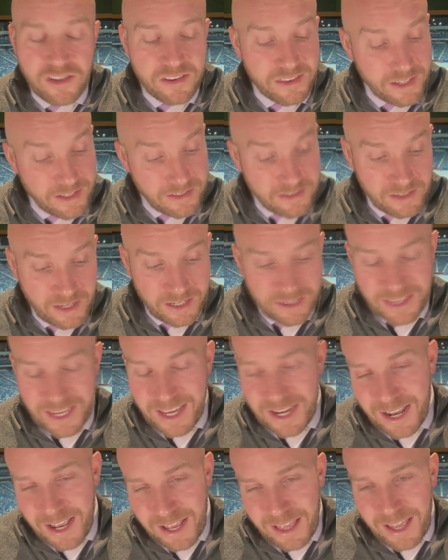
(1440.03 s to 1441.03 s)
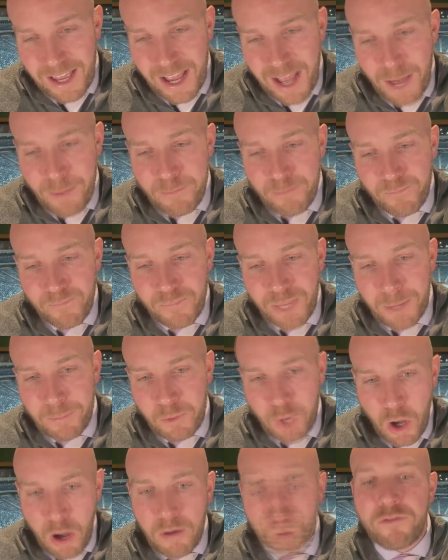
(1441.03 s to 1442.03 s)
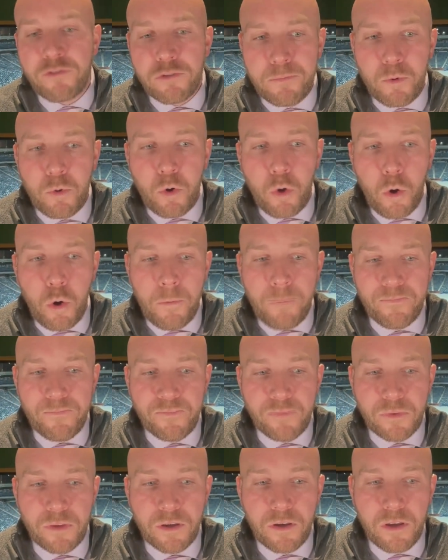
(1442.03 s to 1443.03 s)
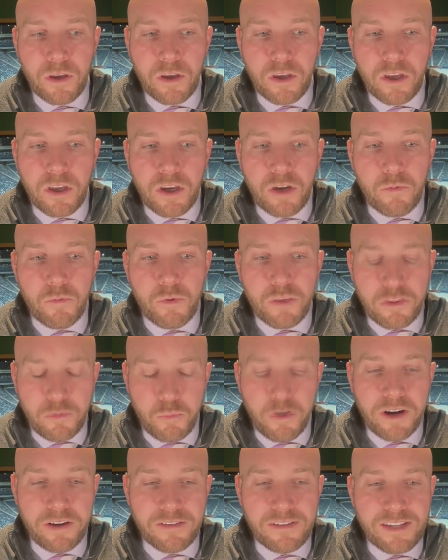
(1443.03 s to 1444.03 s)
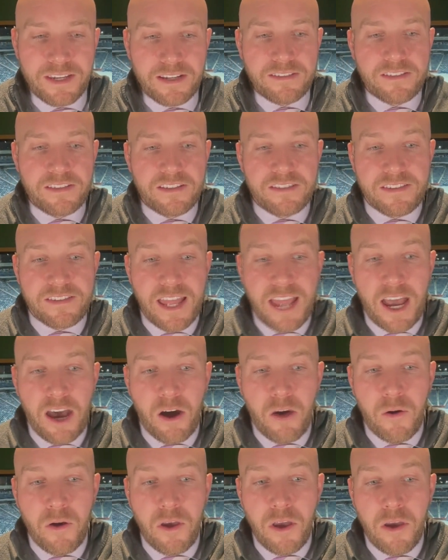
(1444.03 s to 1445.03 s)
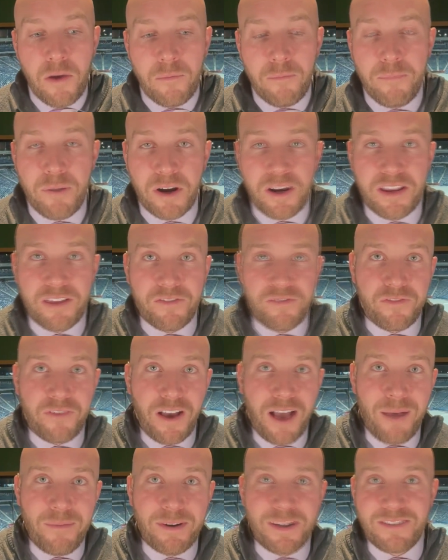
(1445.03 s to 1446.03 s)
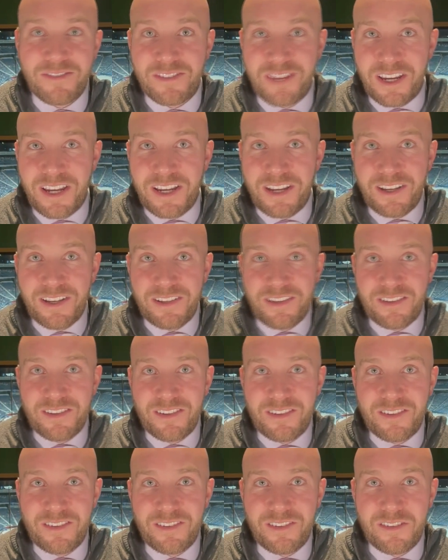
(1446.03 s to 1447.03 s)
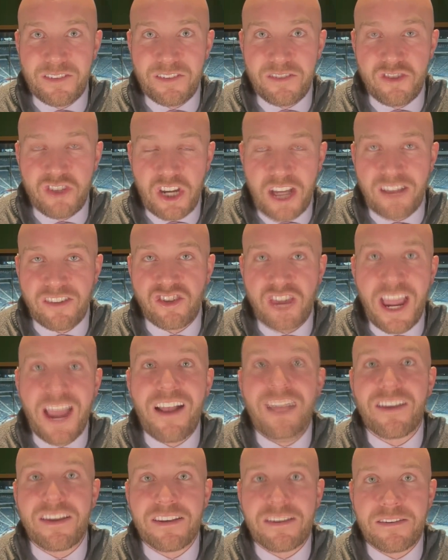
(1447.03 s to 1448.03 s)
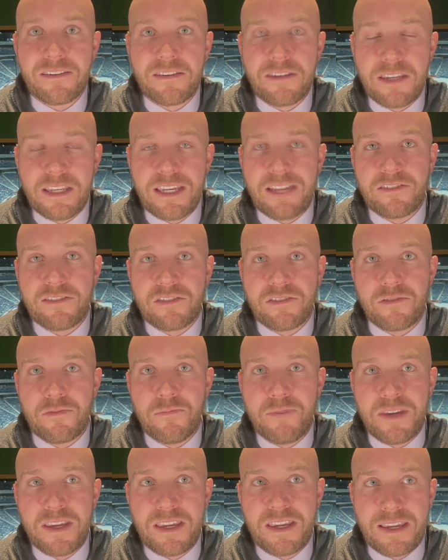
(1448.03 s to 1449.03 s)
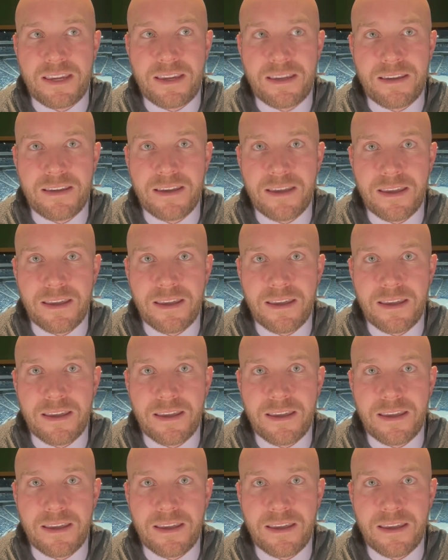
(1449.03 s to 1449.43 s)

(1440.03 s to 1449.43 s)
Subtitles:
things like that. I'm comfortable with where Diggs is now. But if I'm going to say Josh Allen needs to be